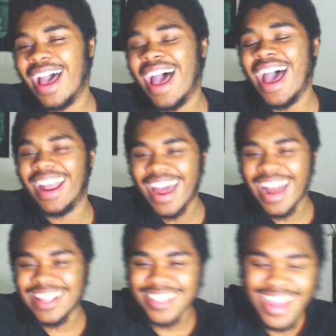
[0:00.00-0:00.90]

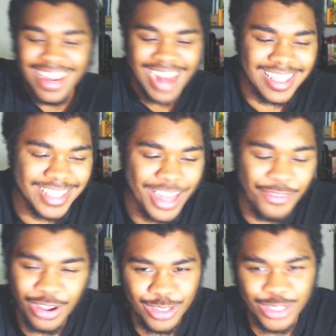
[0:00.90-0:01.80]
that's
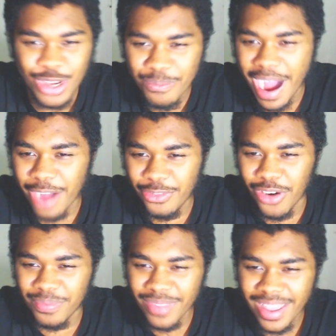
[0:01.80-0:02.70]
difficult to come back
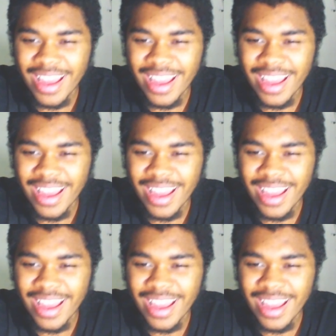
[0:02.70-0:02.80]
from.